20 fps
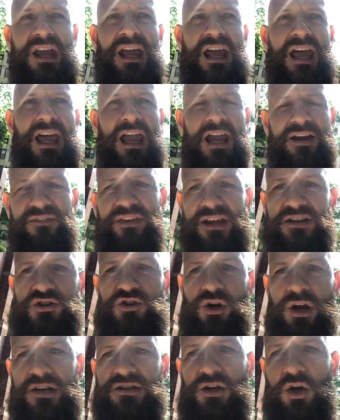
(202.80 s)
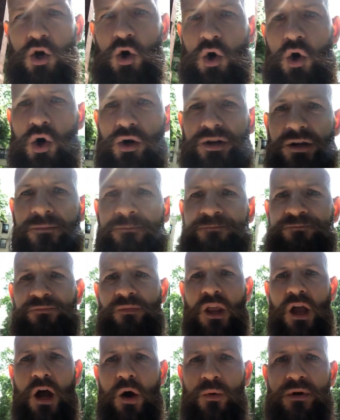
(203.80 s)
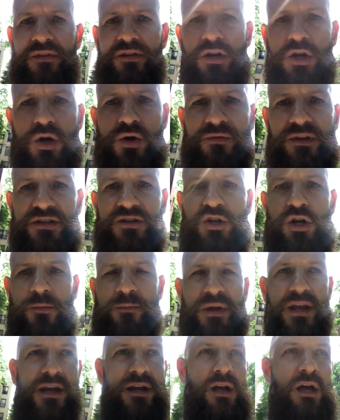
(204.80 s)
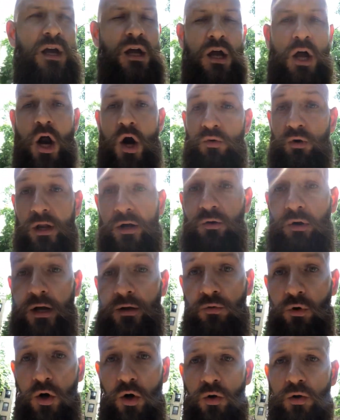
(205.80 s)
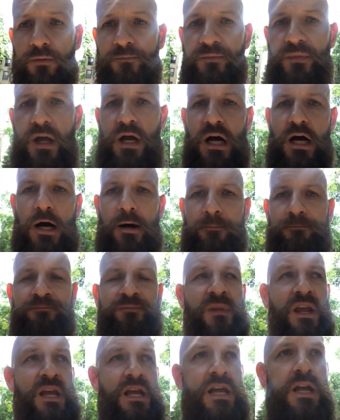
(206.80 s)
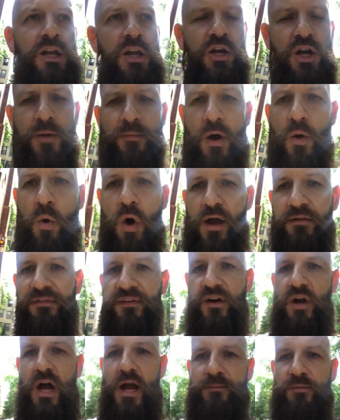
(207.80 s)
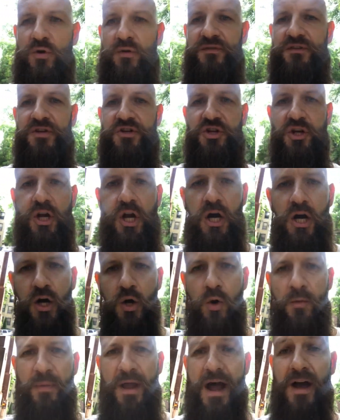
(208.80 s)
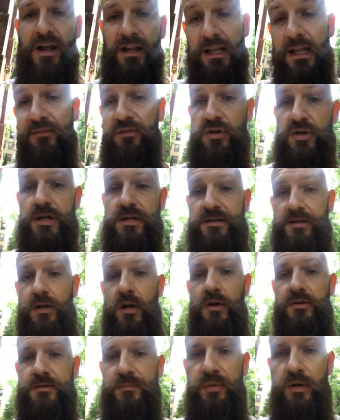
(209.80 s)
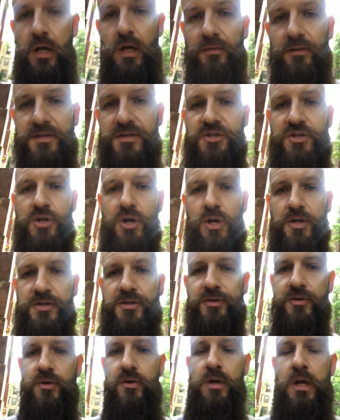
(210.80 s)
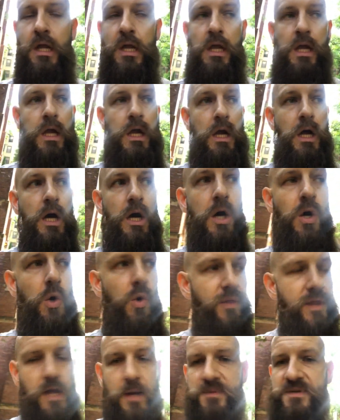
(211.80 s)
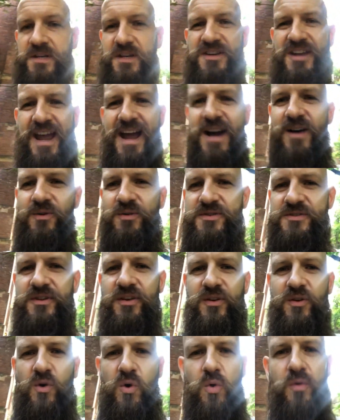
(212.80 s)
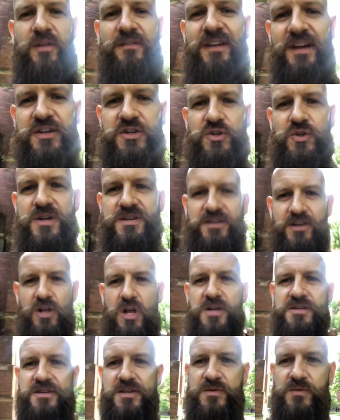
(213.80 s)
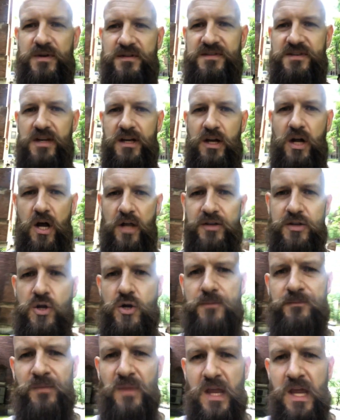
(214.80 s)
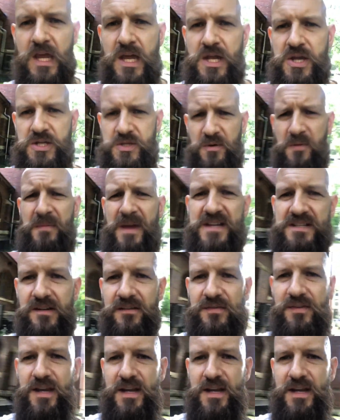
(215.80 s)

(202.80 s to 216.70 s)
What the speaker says: if that strikes a chord with you, this could be a really great role. My wife and I moved to Chicago about 11 years ago to plant this church. Through all the ups and downs and all the victories and losses, we've seen God do some amazing things